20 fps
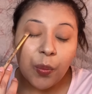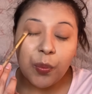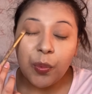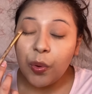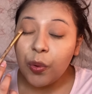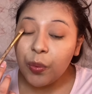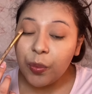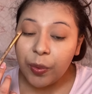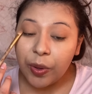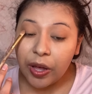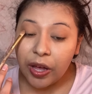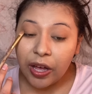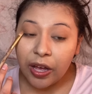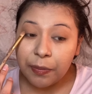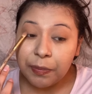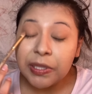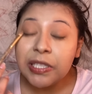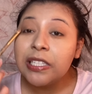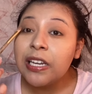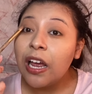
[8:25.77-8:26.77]

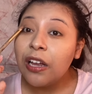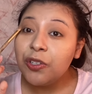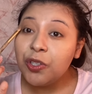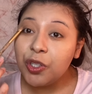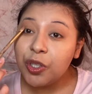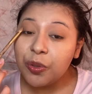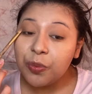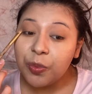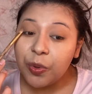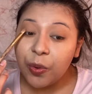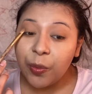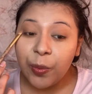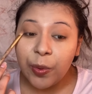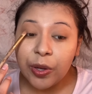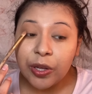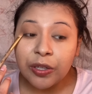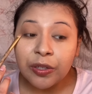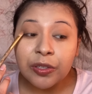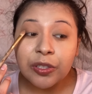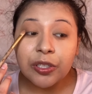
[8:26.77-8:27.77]
boba, pistachio
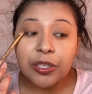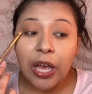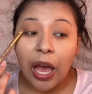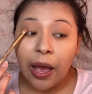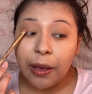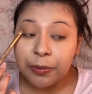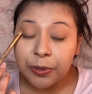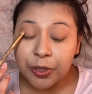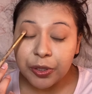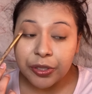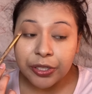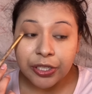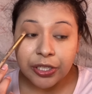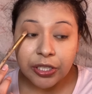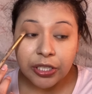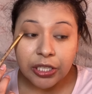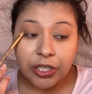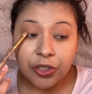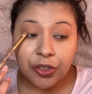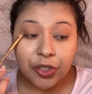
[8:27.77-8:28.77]
boba, absolutely
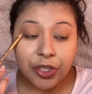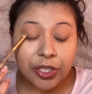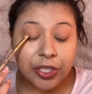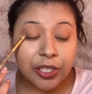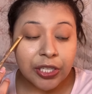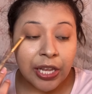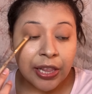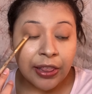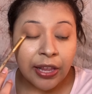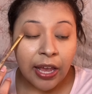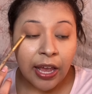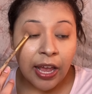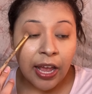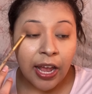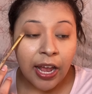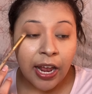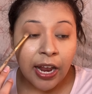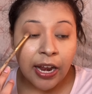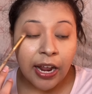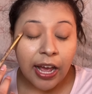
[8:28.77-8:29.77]
delicious. And
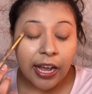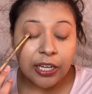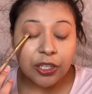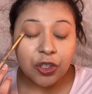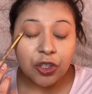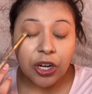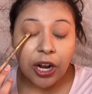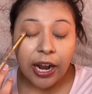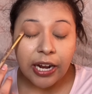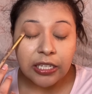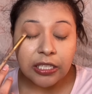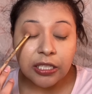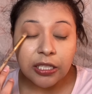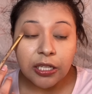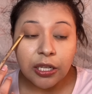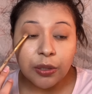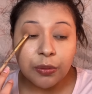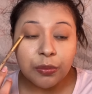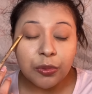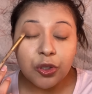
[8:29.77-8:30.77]
then I tried
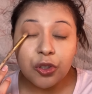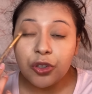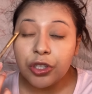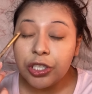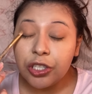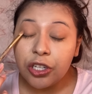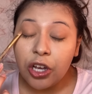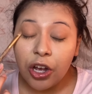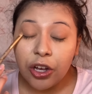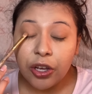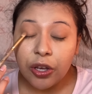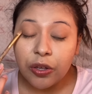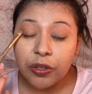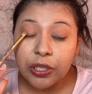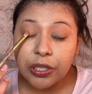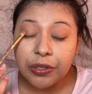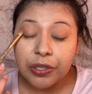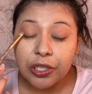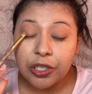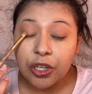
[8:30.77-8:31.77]
some street tacos.
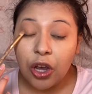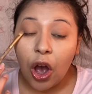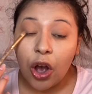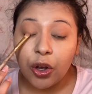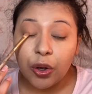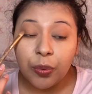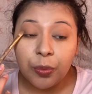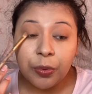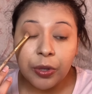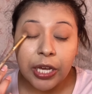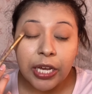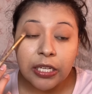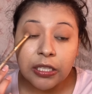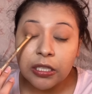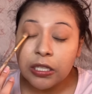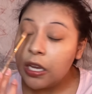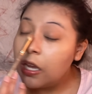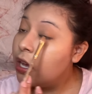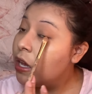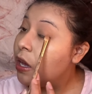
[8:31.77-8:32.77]
There's a taco place
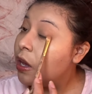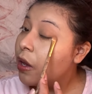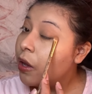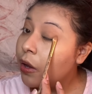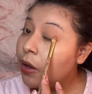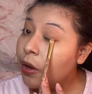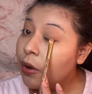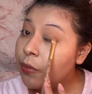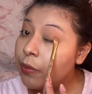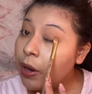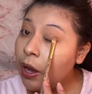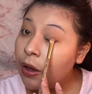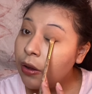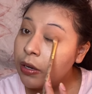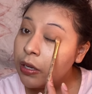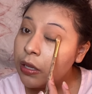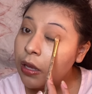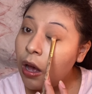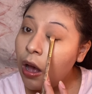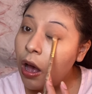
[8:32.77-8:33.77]

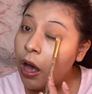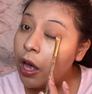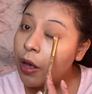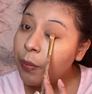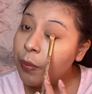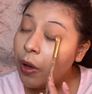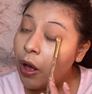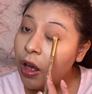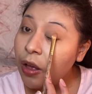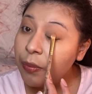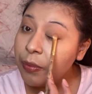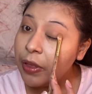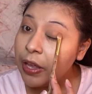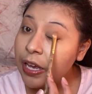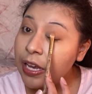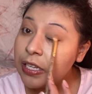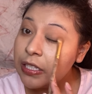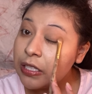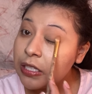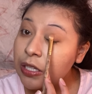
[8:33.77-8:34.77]
around the hot pot
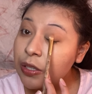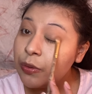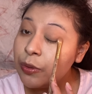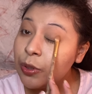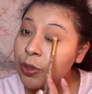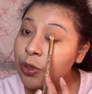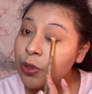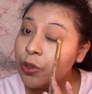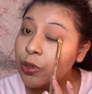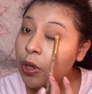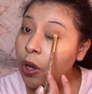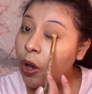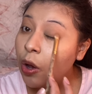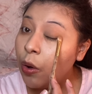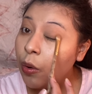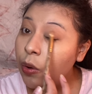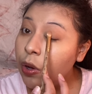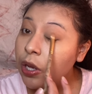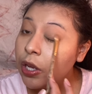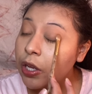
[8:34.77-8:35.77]
place. It was
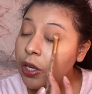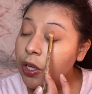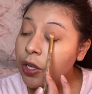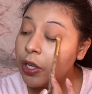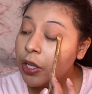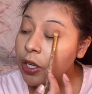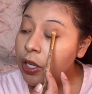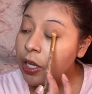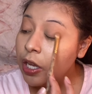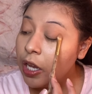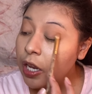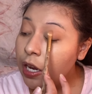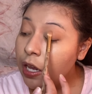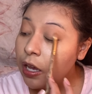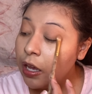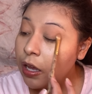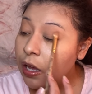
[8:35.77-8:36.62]
so good.